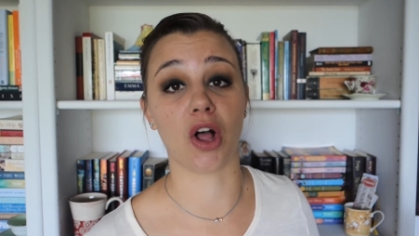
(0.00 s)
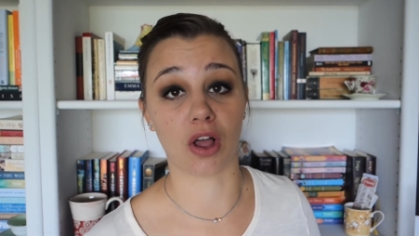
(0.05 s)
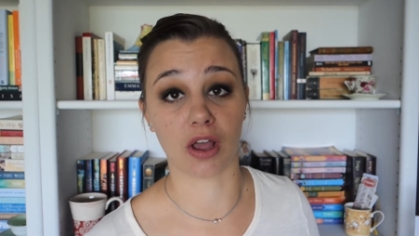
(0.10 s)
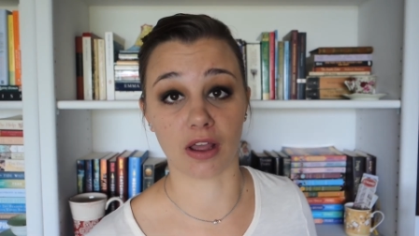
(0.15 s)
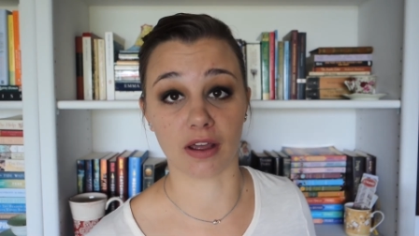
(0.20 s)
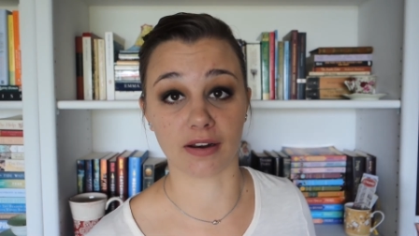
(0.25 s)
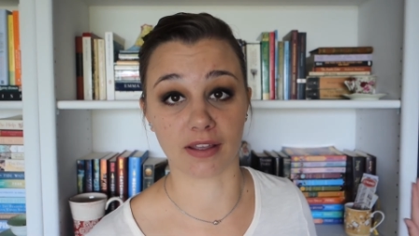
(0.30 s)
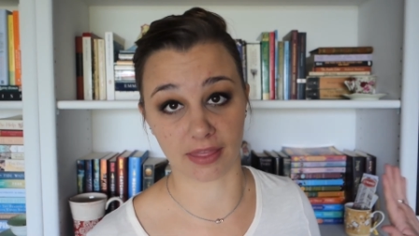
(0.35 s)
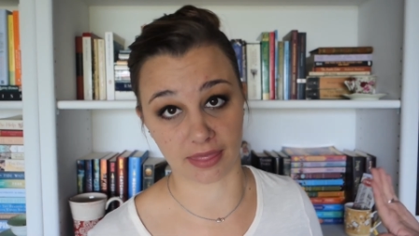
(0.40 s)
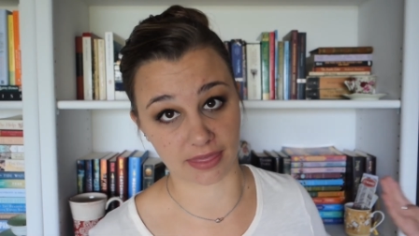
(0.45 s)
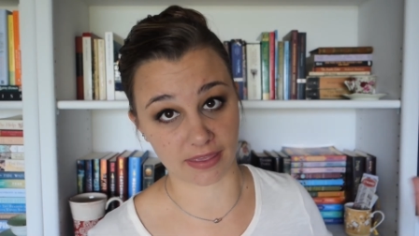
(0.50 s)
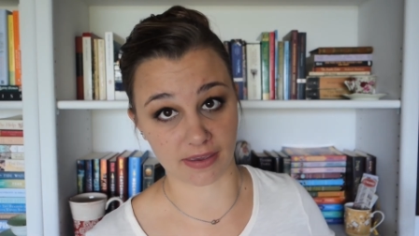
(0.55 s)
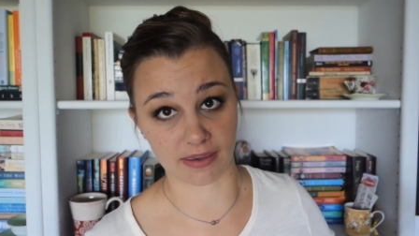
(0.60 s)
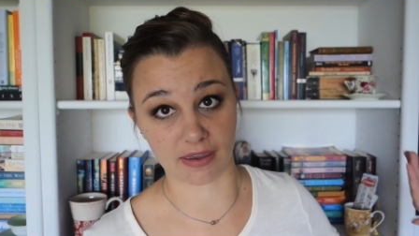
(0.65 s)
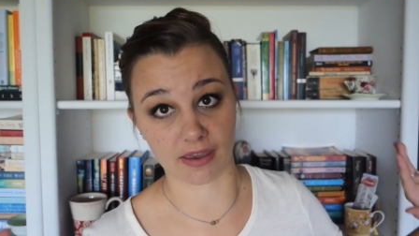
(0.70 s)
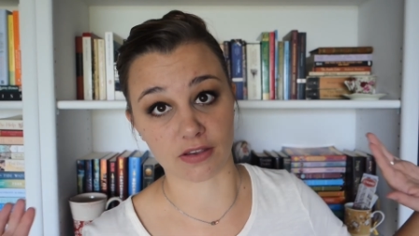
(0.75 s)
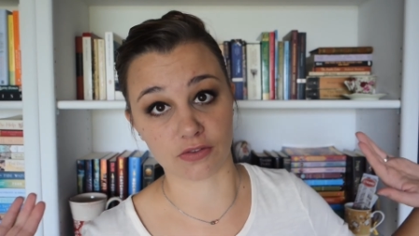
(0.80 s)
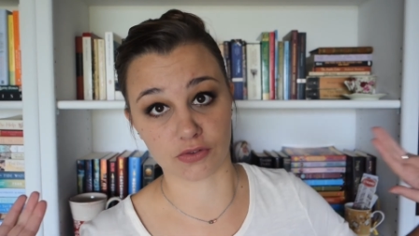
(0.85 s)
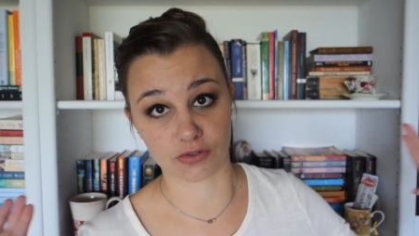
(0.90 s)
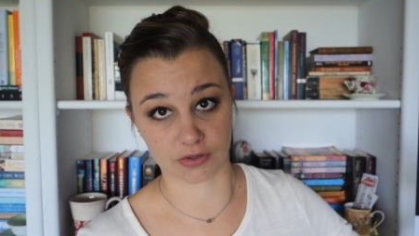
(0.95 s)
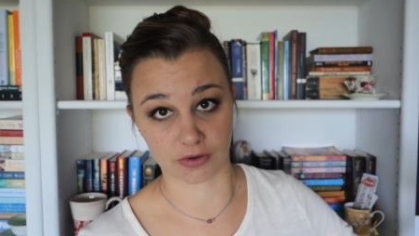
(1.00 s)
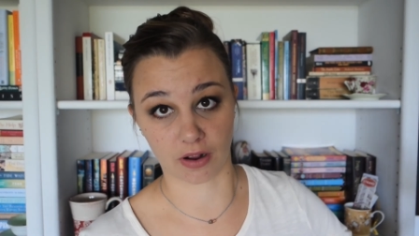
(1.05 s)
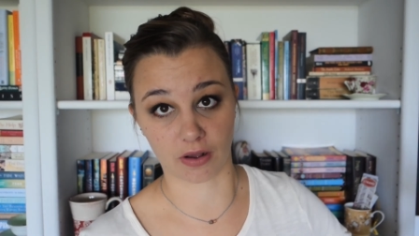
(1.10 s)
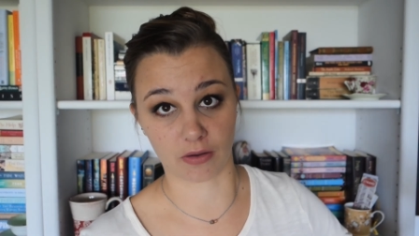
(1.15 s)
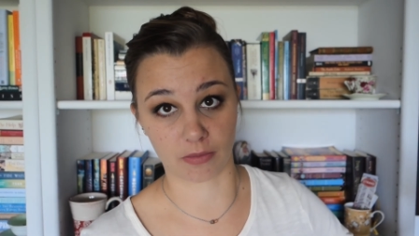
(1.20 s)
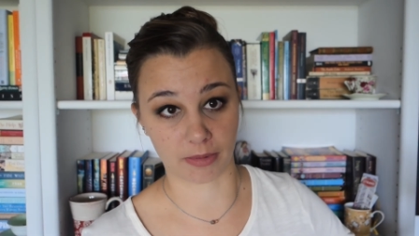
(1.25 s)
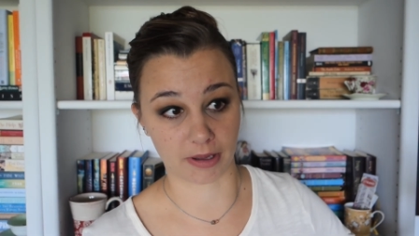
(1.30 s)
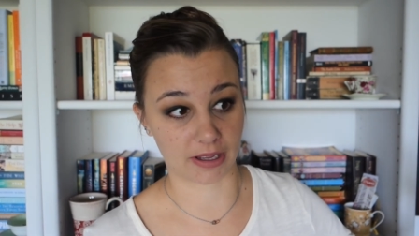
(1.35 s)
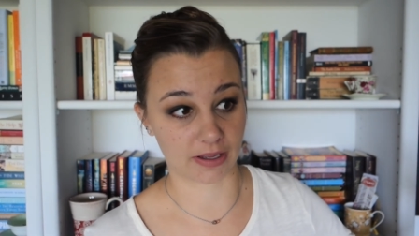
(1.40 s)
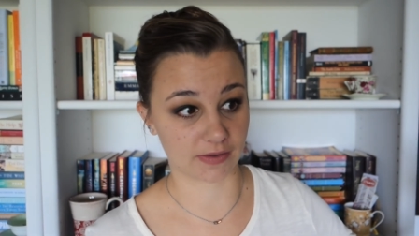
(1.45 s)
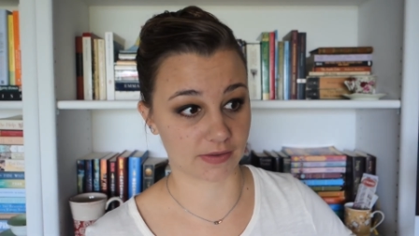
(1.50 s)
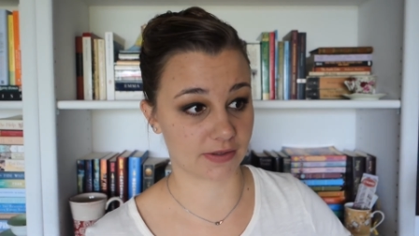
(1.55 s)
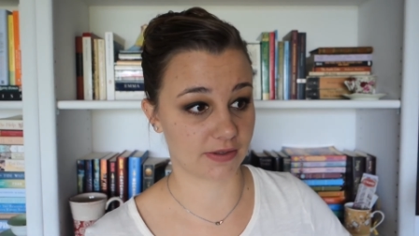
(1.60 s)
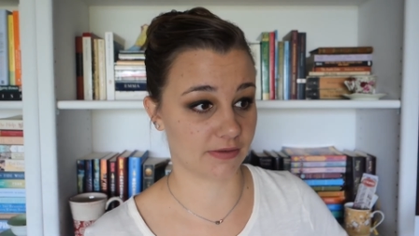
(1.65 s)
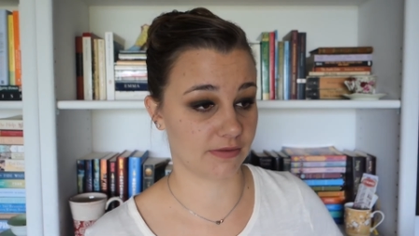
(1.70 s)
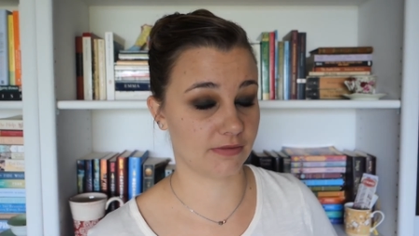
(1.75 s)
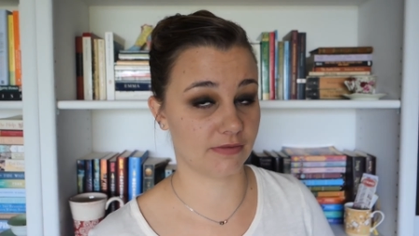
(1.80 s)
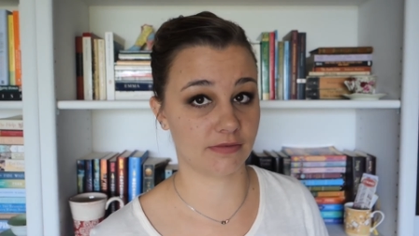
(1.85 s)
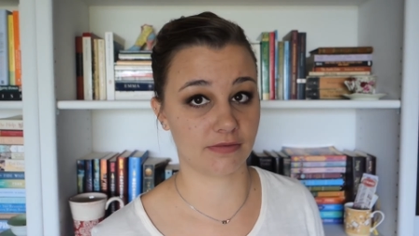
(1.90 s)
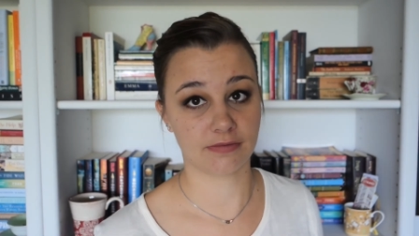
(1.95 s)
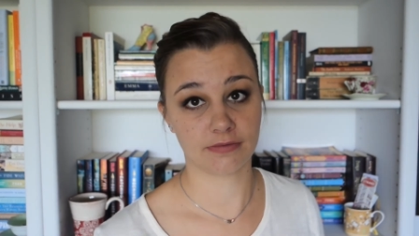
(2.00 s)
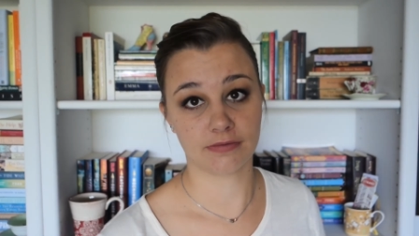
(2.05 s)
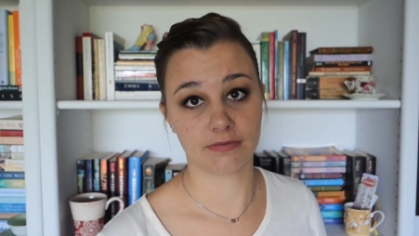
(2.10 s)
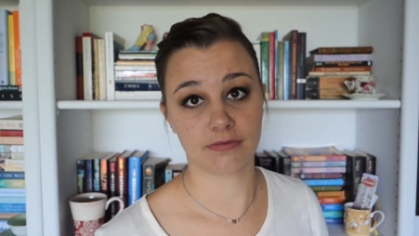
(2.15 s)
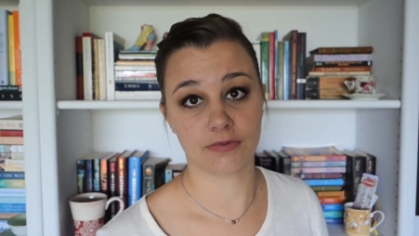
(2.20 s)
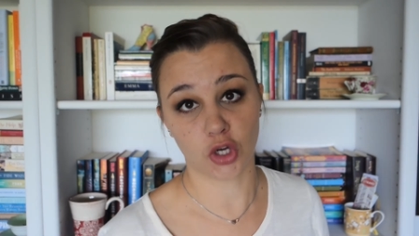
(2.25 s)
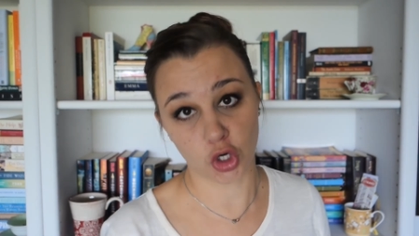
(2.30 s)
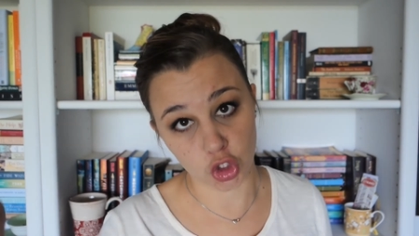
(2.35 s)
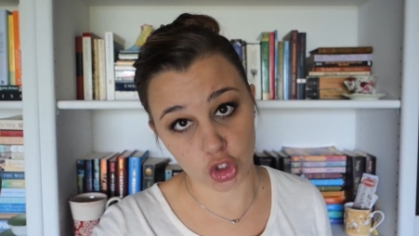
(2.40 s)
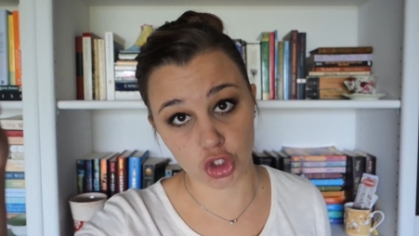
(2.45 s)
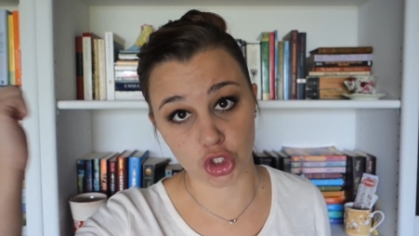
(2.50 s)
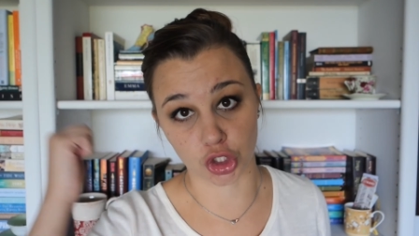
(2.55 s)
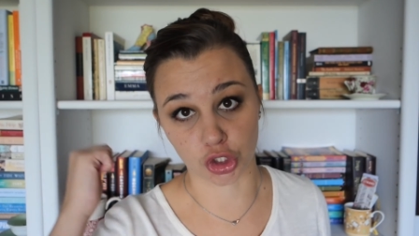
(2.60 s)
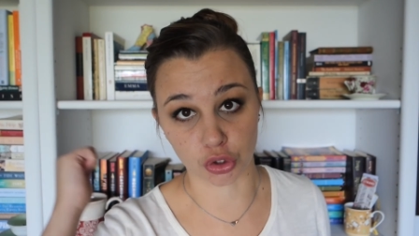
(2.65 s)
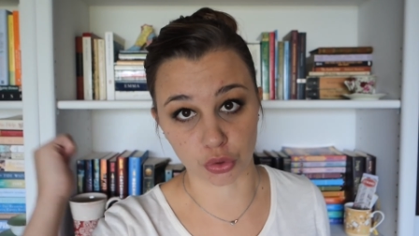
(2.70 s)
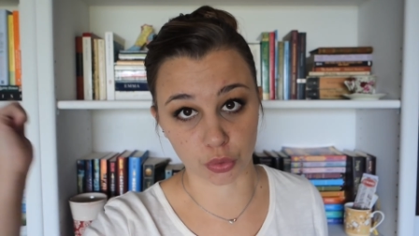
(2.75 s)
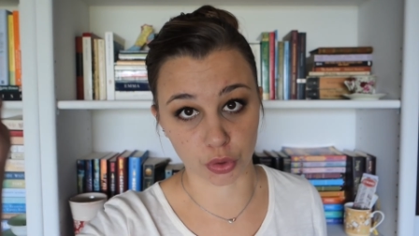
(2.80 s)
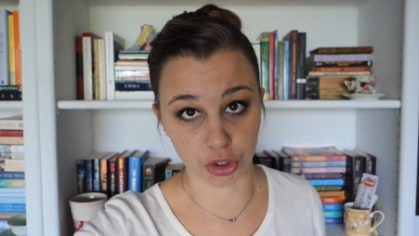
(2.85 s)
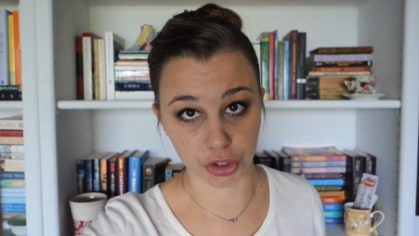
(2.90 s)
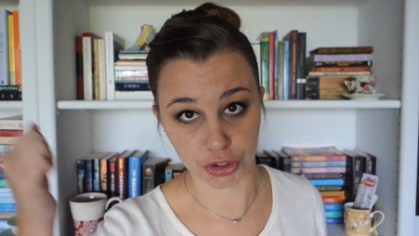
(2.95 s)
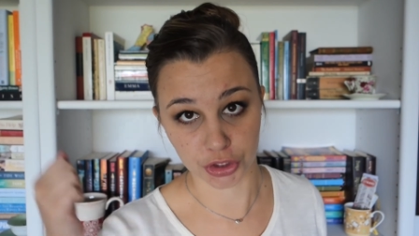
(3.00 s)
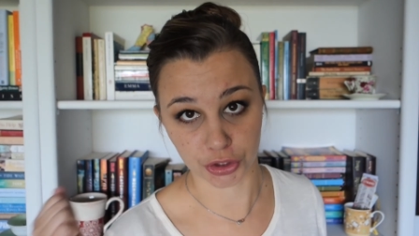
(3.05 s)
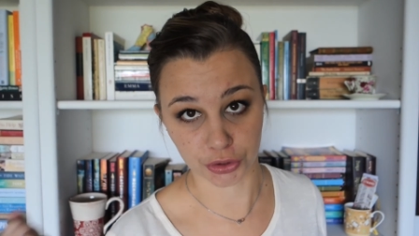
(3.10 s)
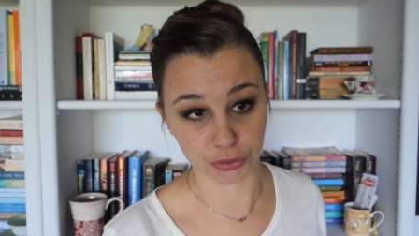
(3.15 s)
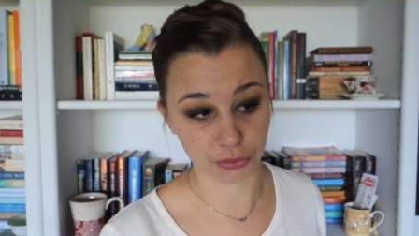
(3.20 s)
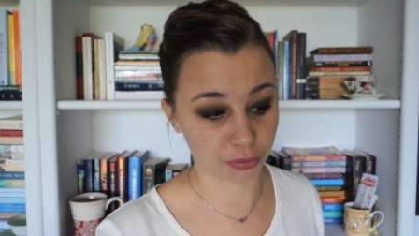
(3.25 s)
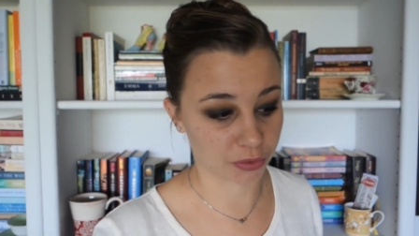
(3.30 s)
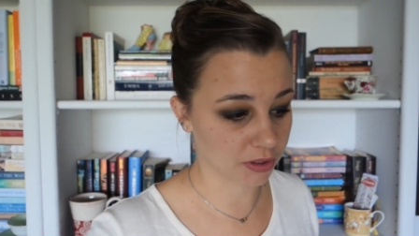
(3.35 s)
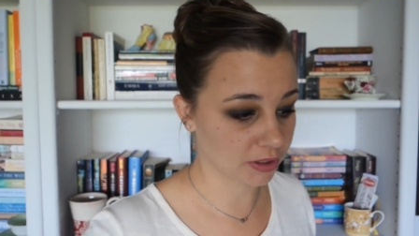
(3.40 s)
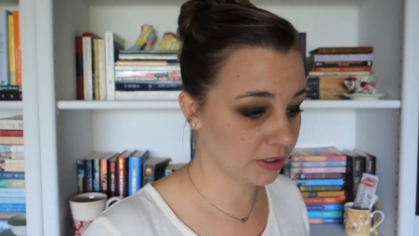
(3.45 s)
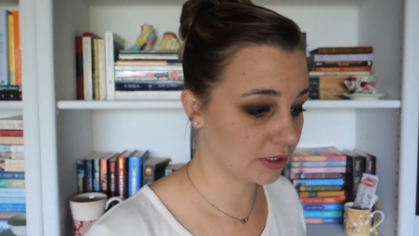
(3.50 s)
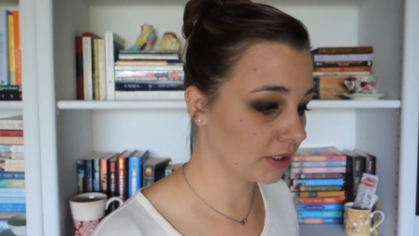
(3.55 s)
on the struggle bus. Chew, chew.